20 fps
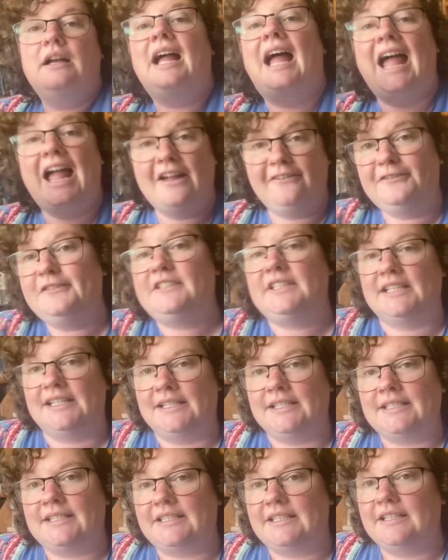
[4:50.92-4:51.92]

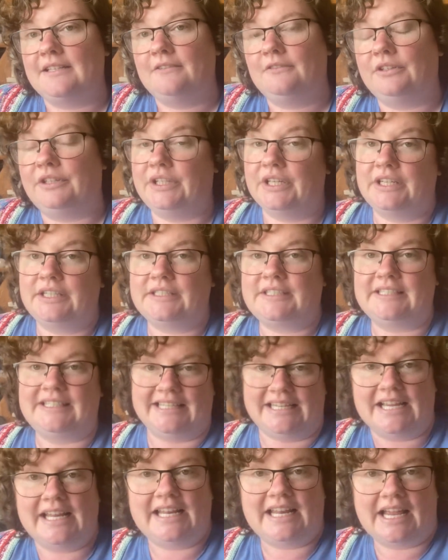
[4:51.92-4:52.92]
evidence that
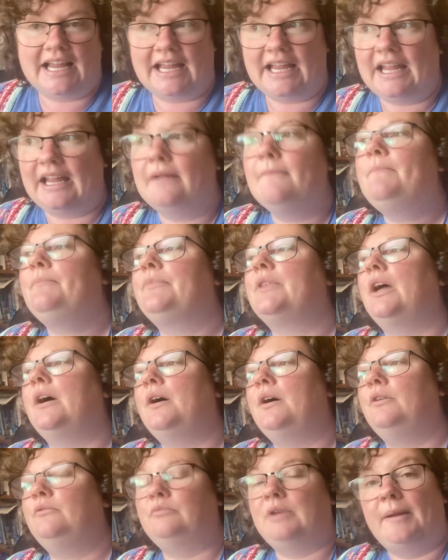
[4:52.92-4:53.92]
DNA
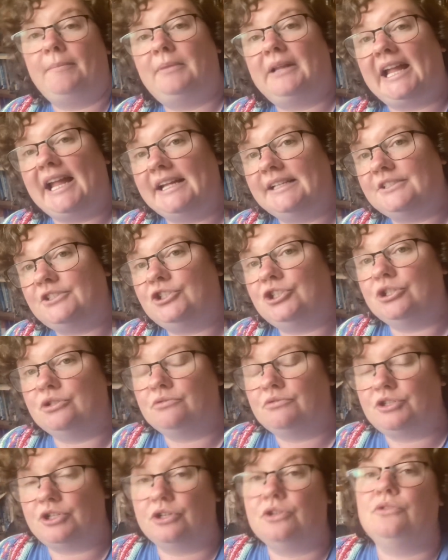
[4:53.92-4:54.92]
replicates
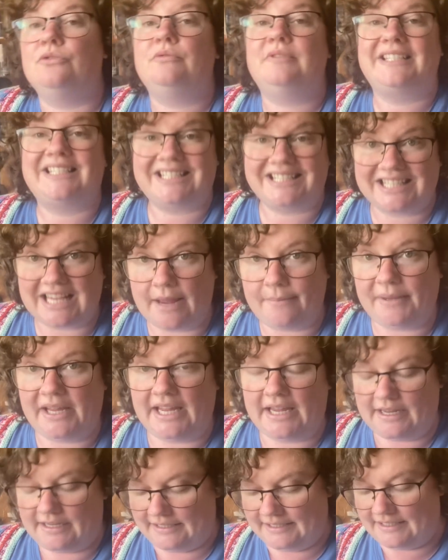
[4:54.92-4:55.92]
due to
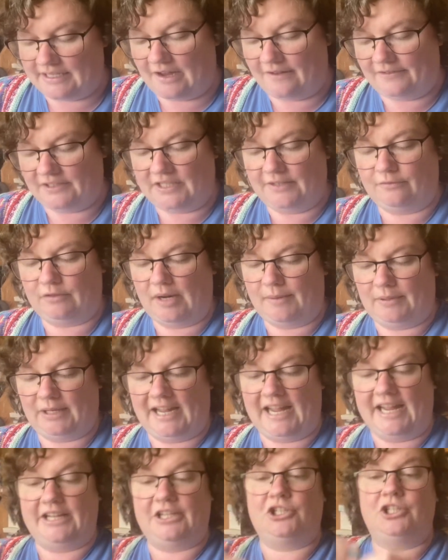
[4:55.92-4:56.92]
semi-conservative
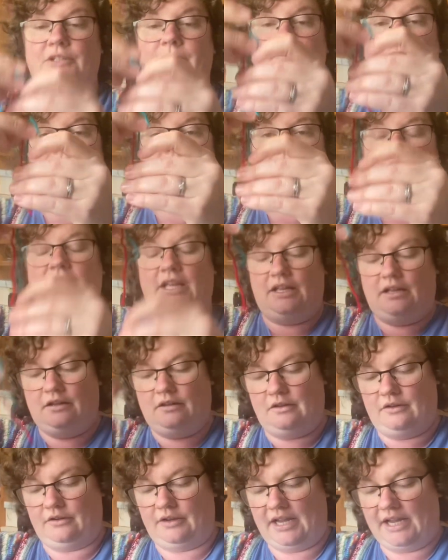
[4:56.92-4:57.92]
replication.
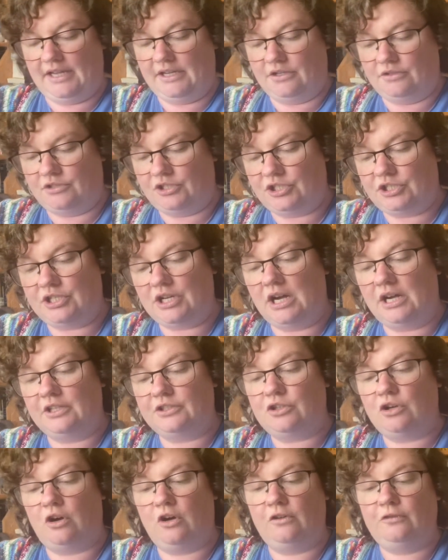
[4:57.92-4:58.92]
Okay, you
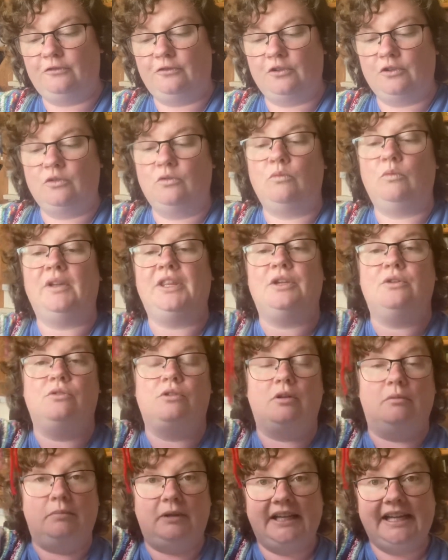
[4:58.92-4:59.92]
start off with your
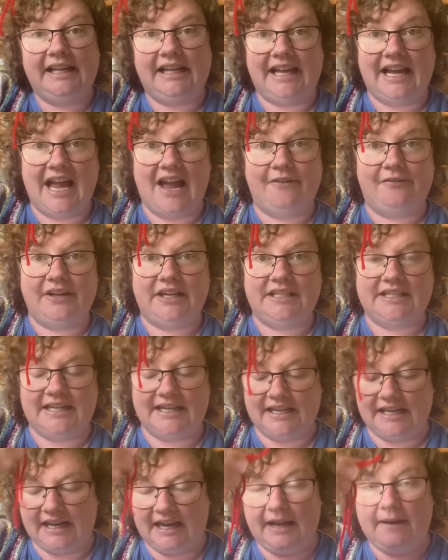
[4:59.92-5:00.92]
completely heavy
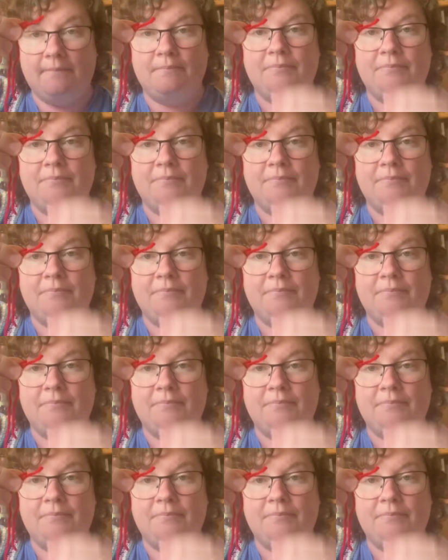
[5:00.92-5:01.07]
DNA,